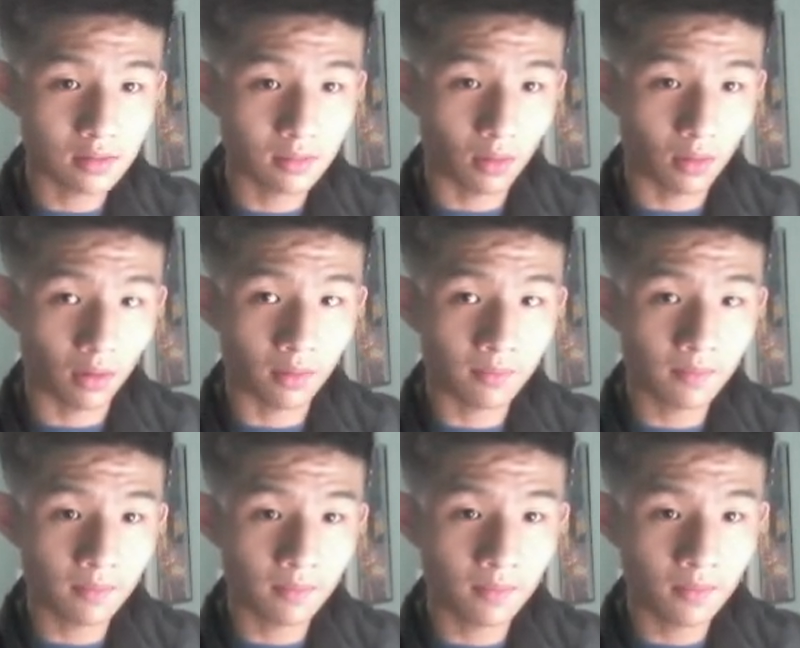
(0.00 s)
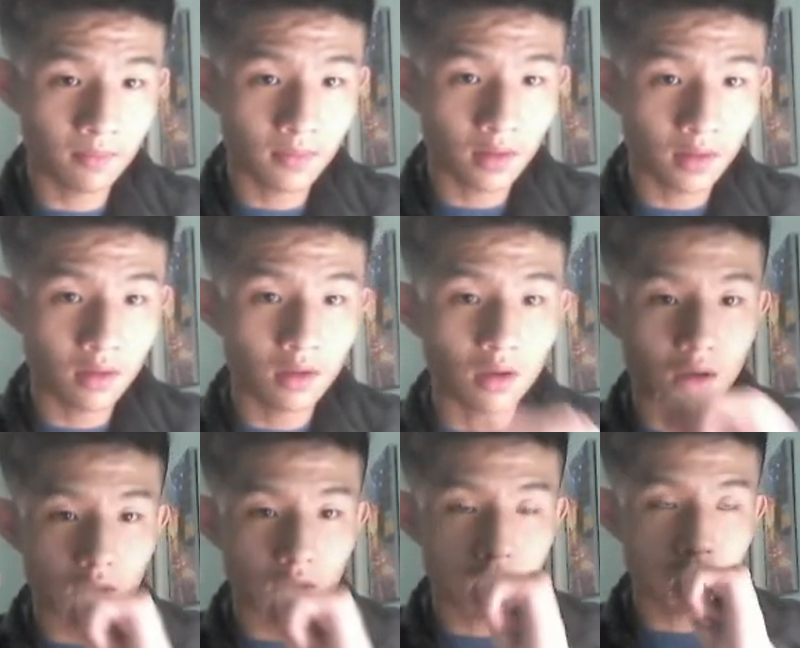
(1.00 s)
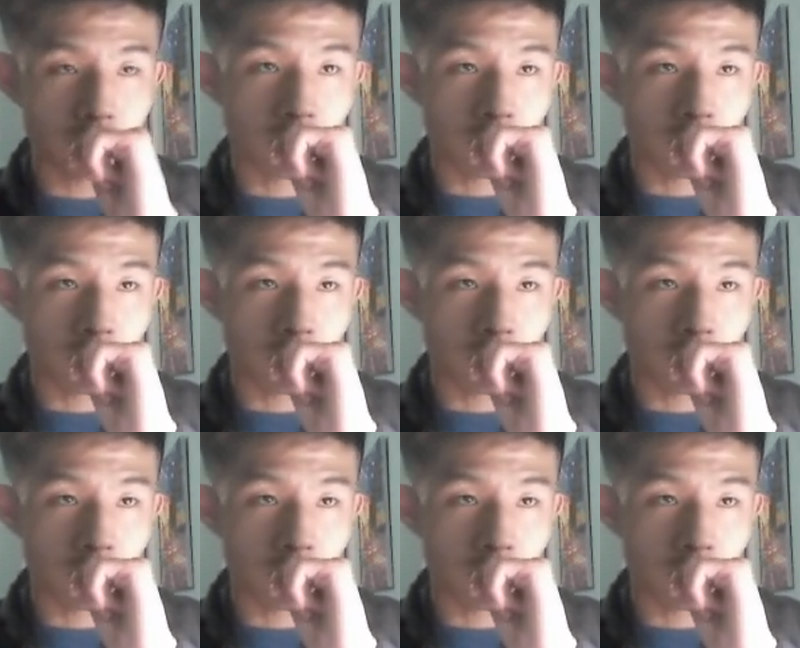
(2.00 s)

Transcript: okay? And